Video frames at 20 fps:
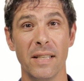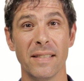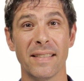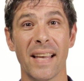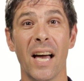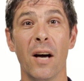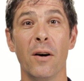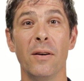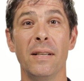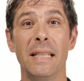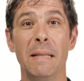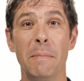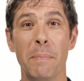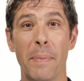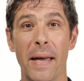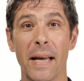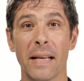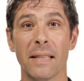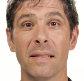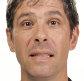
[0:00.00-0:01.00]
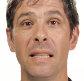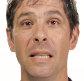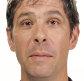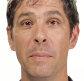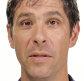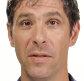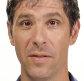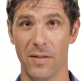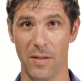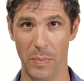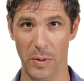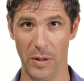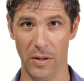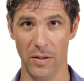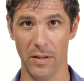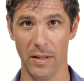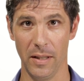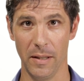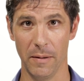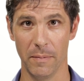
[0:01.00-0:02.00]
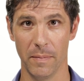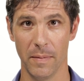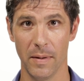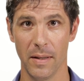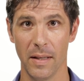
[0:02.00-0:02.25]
is how it impacts image stability.